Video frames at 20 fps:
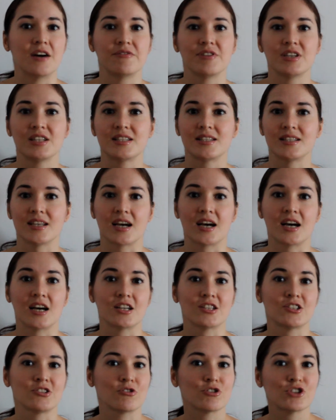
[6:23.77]
this
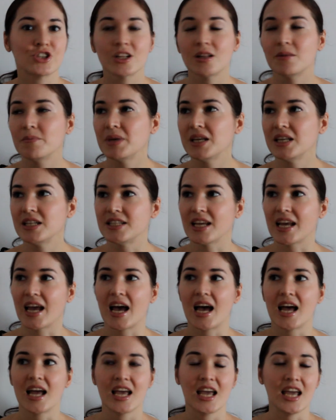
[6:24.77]
social
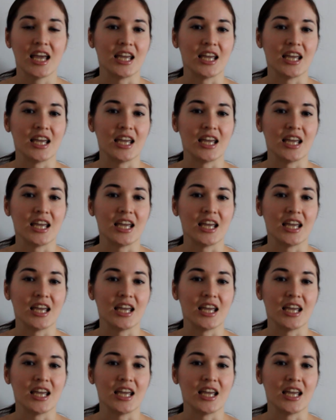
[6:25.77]
media,